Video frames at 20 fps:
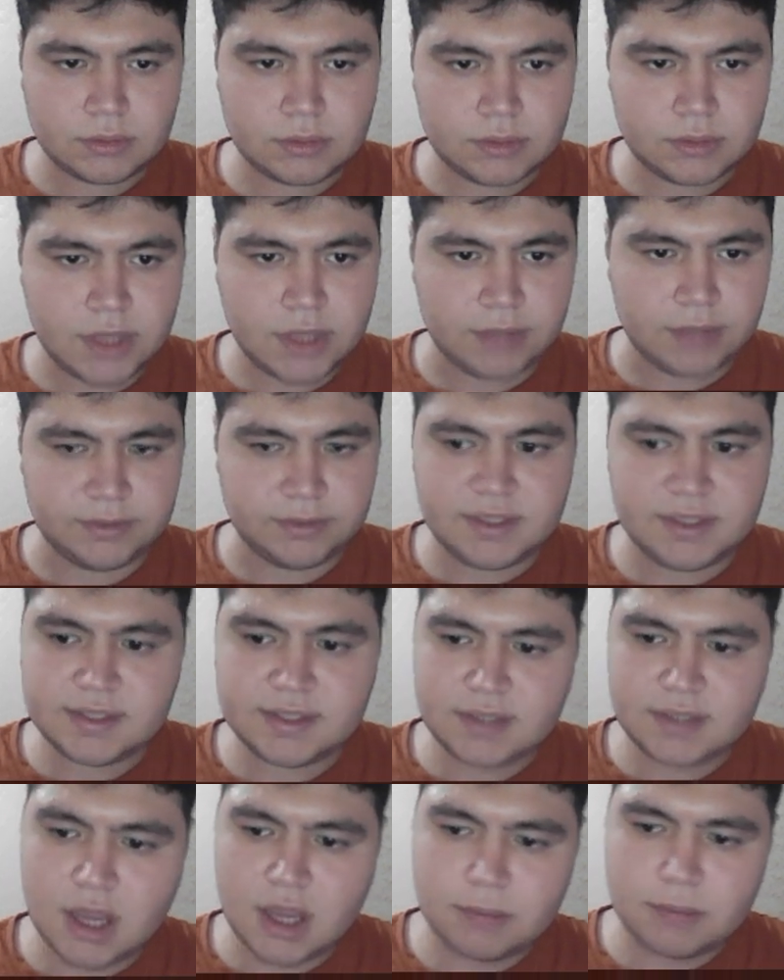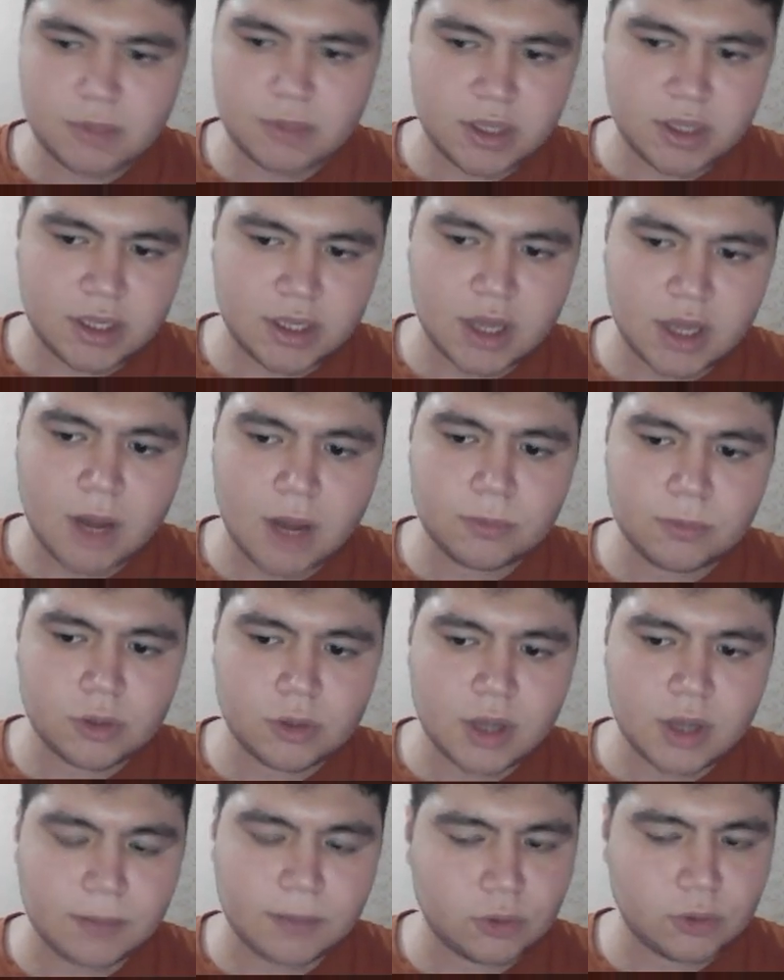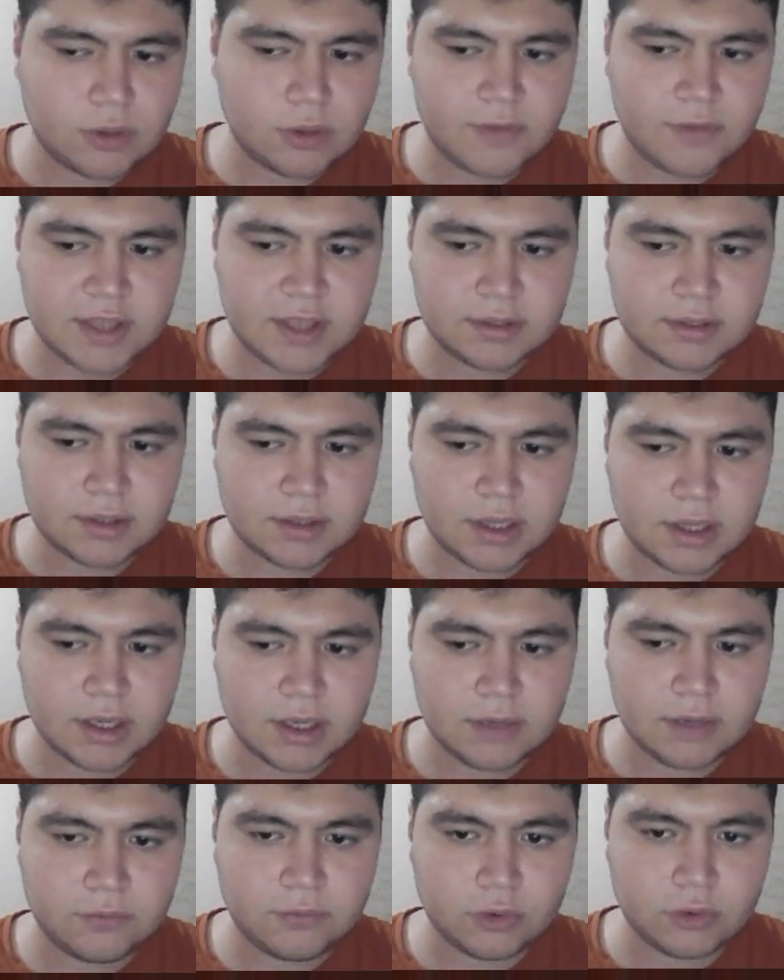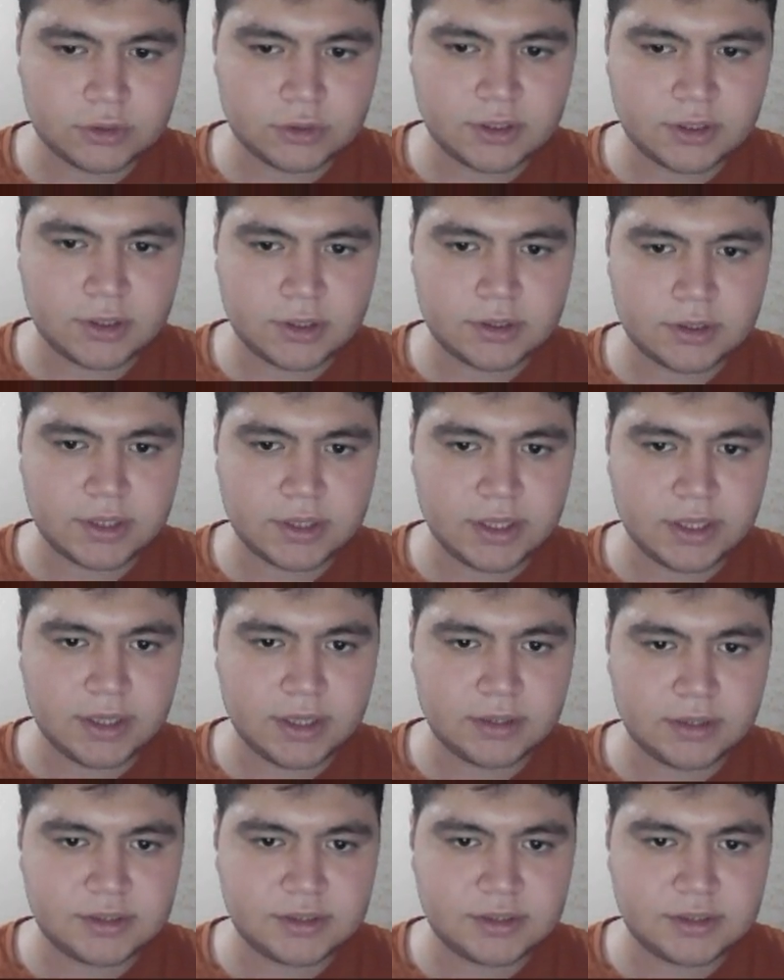Yeah, this time I'm gonna wait for the